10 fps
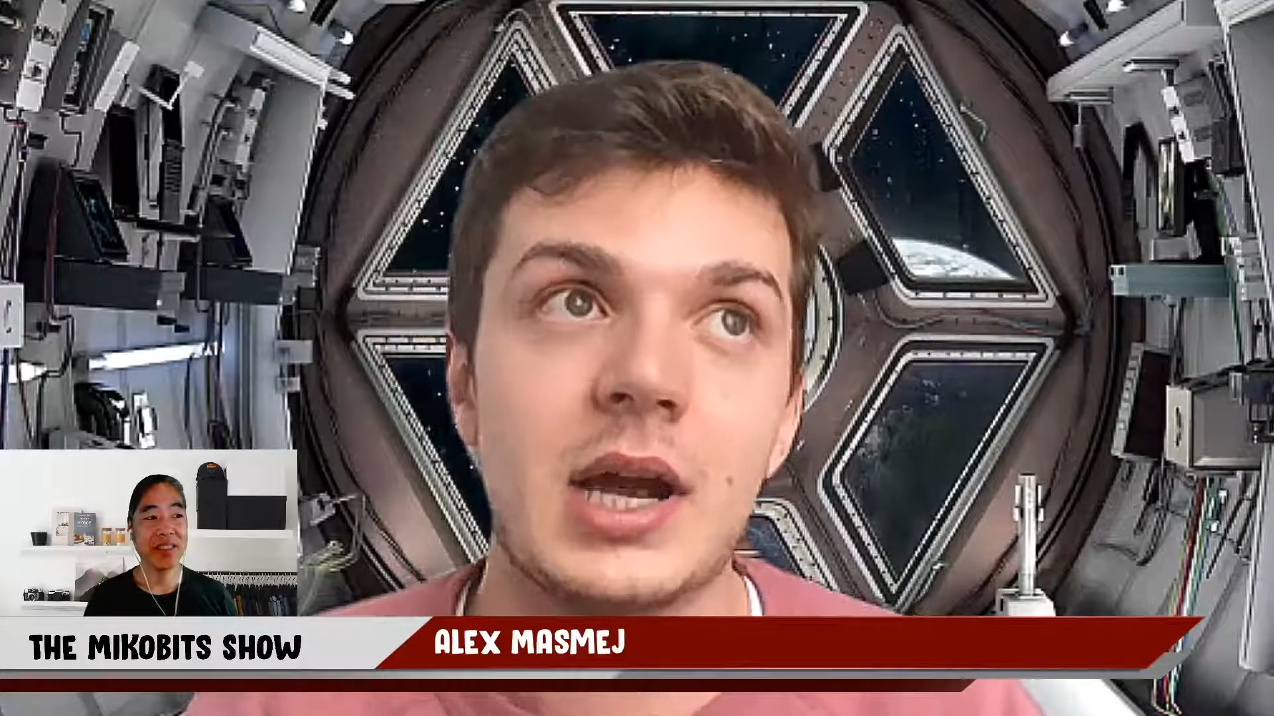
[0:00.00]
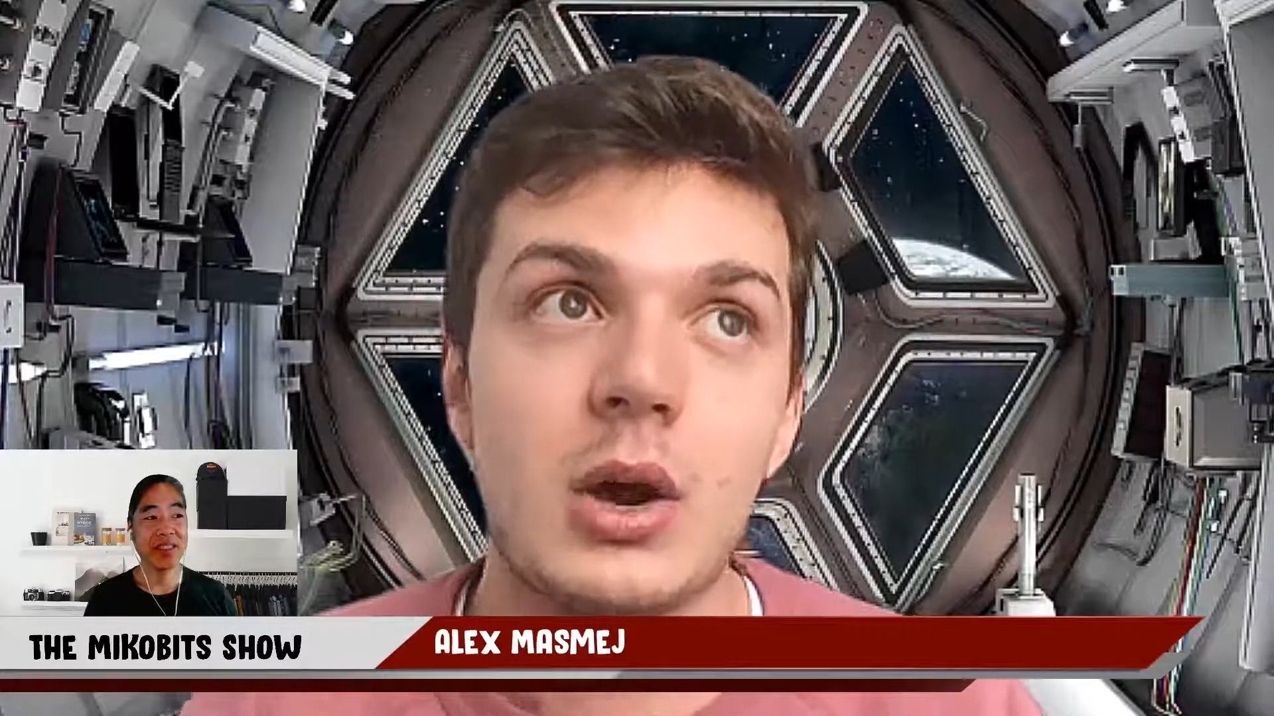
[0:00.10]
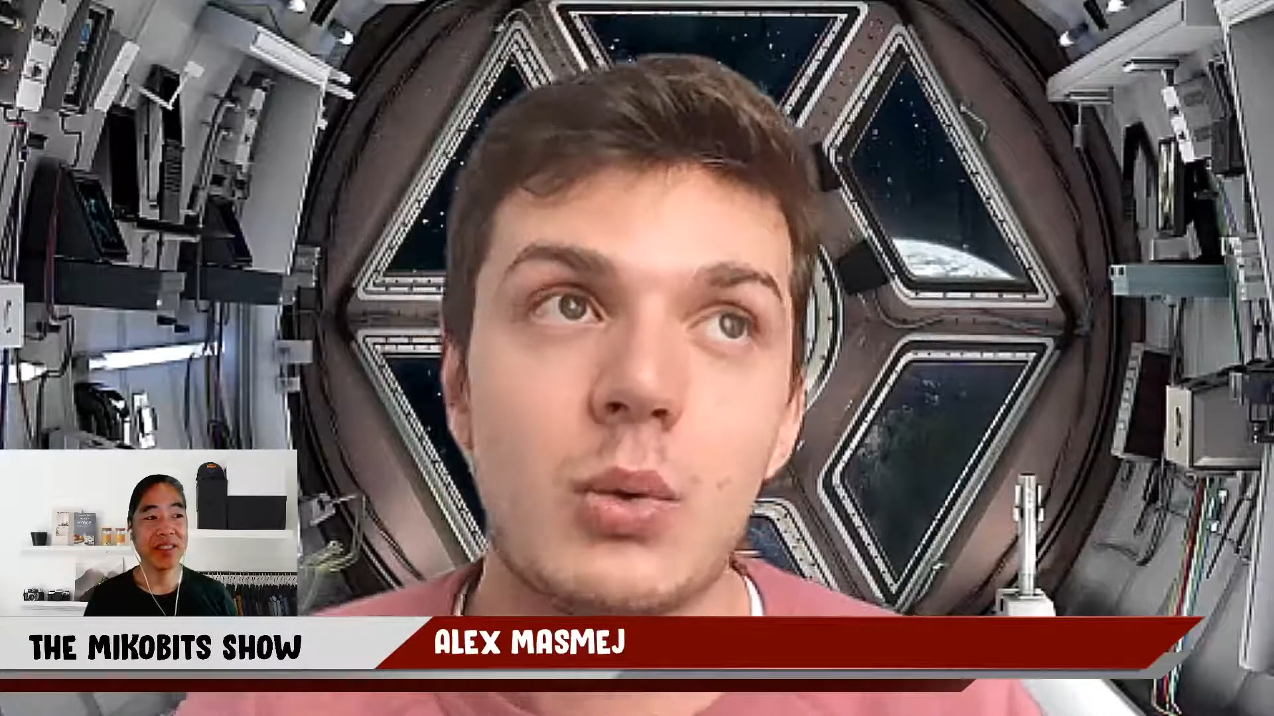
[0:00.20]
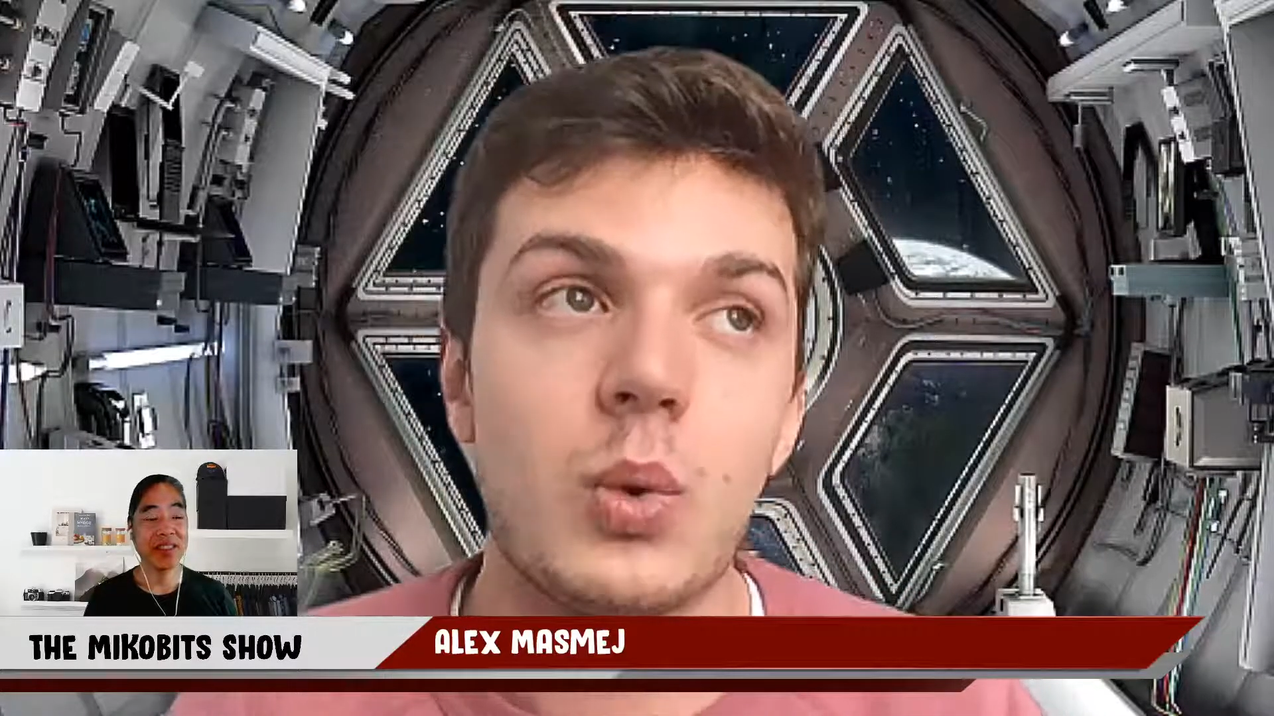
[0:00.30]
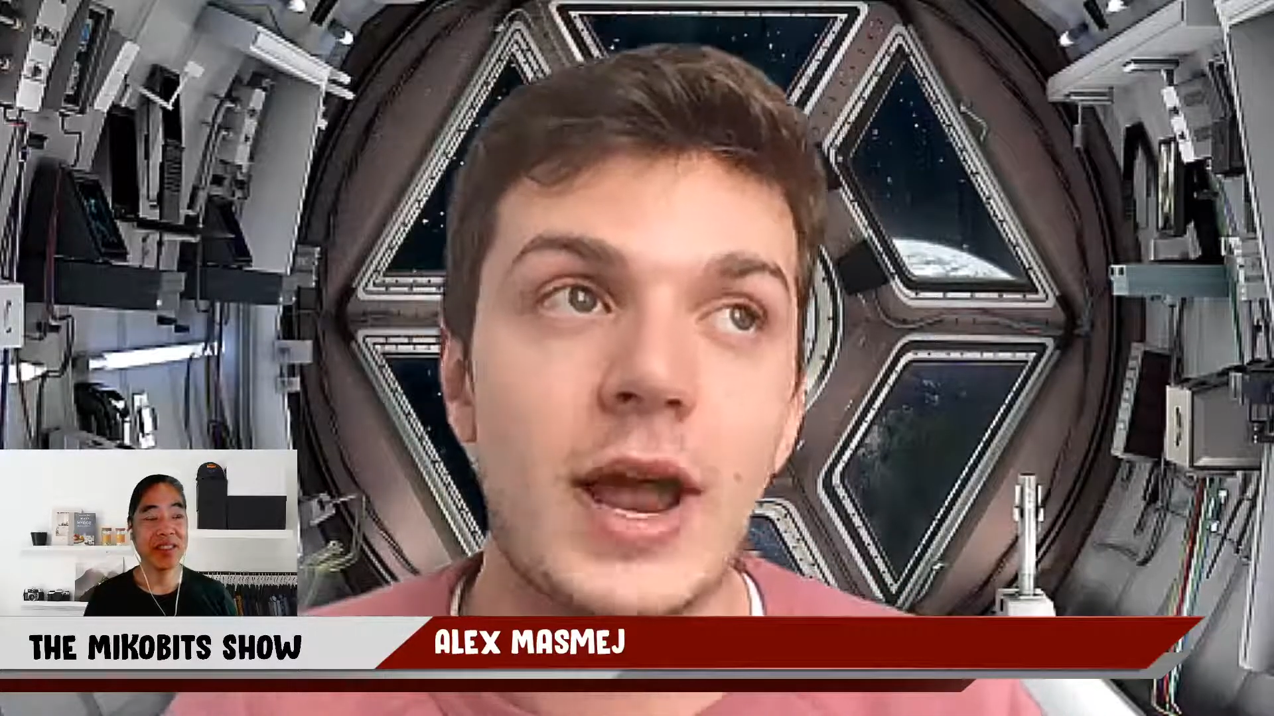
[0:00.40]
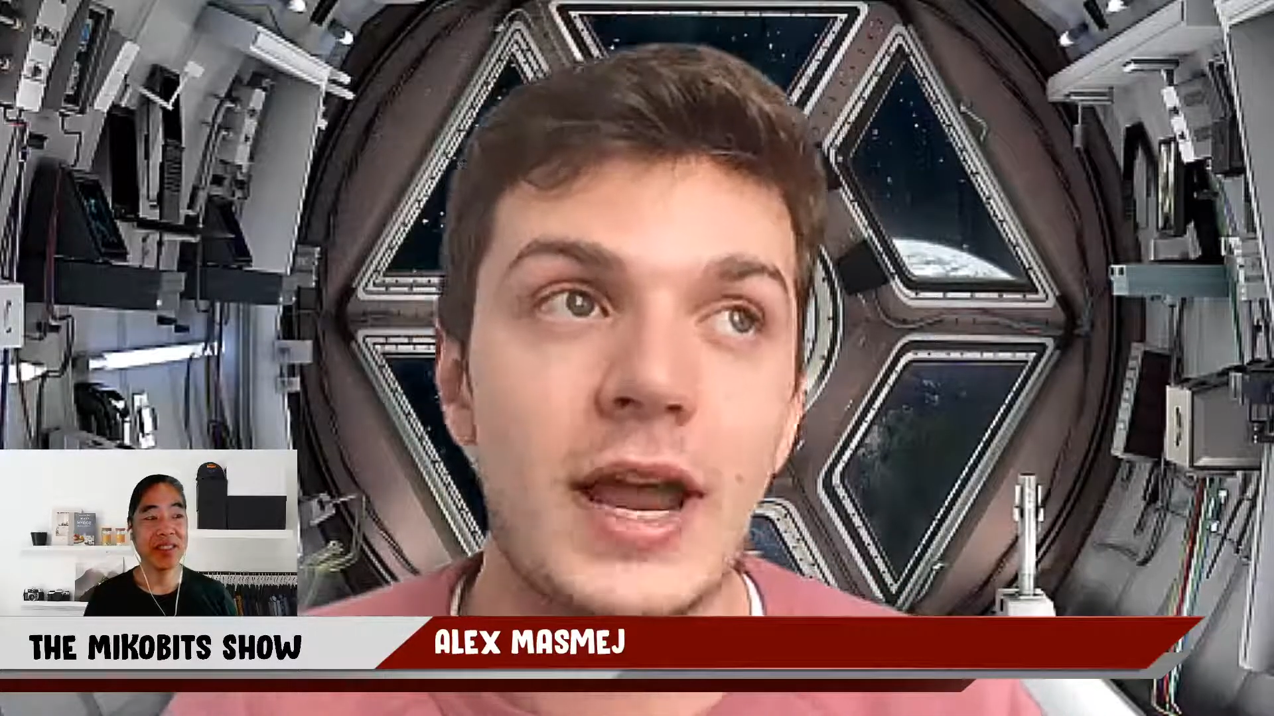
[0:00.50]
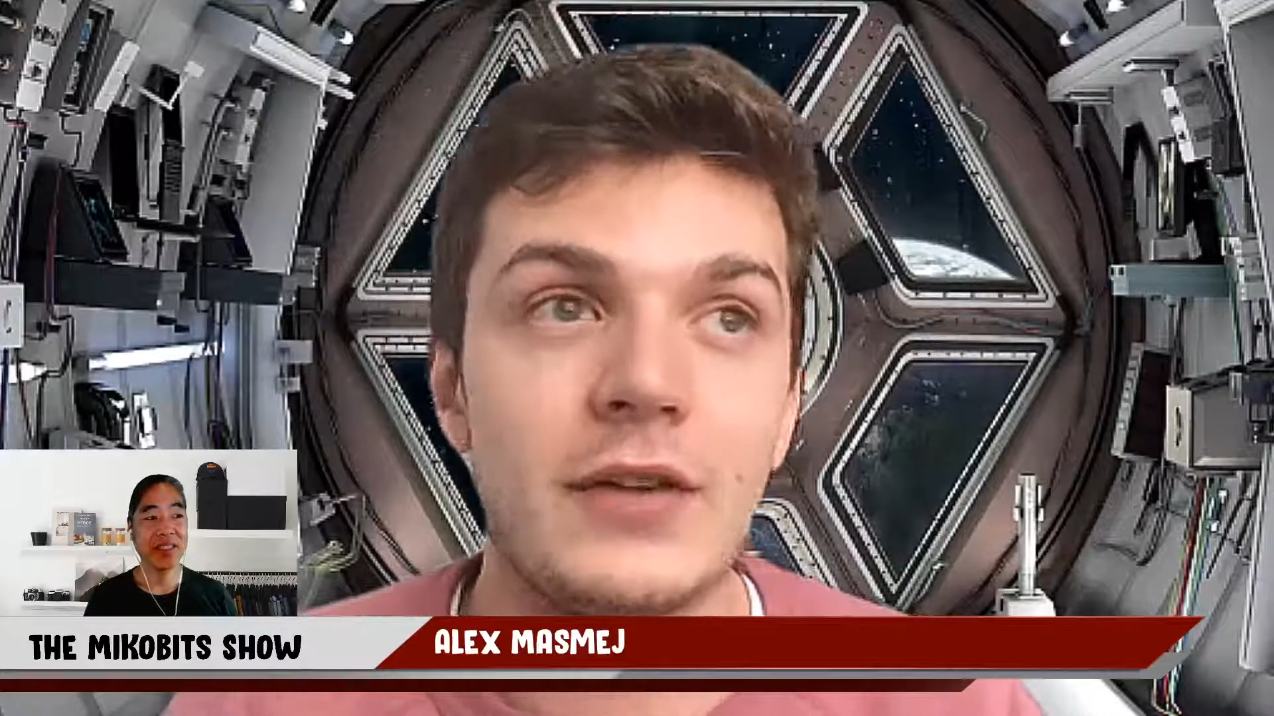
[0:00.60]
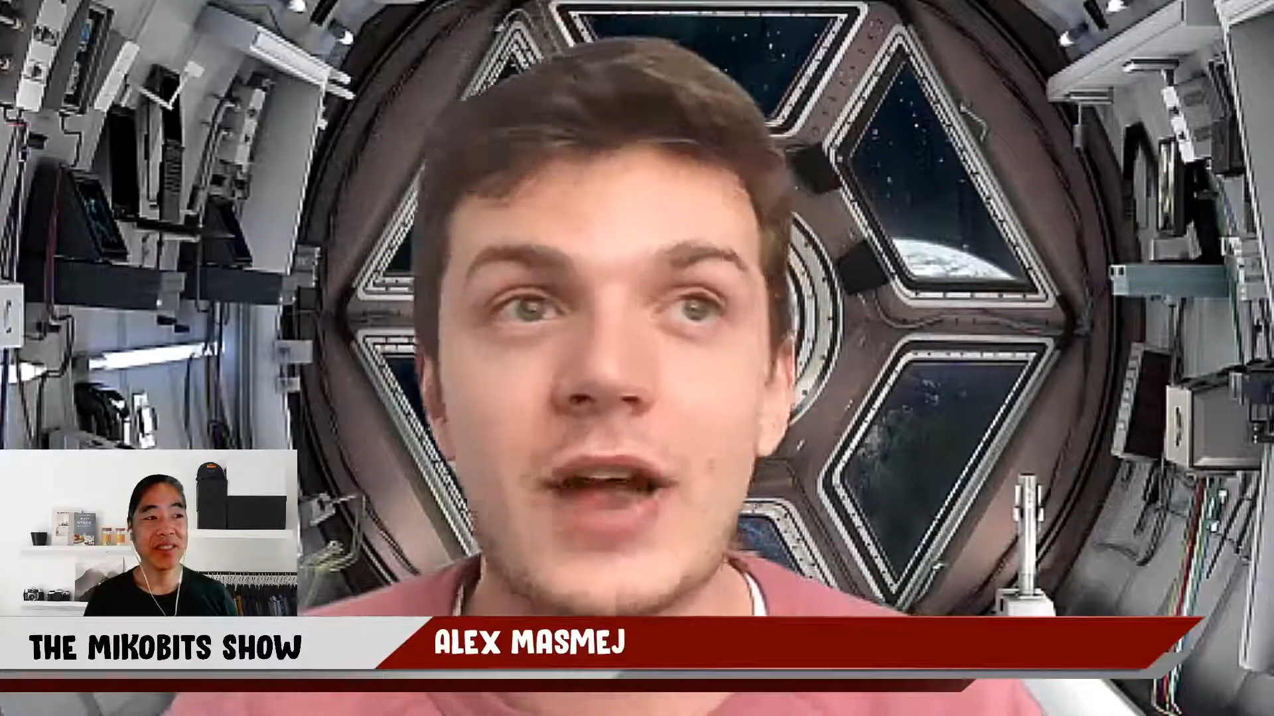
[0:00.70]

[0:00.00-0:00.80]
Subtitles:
wave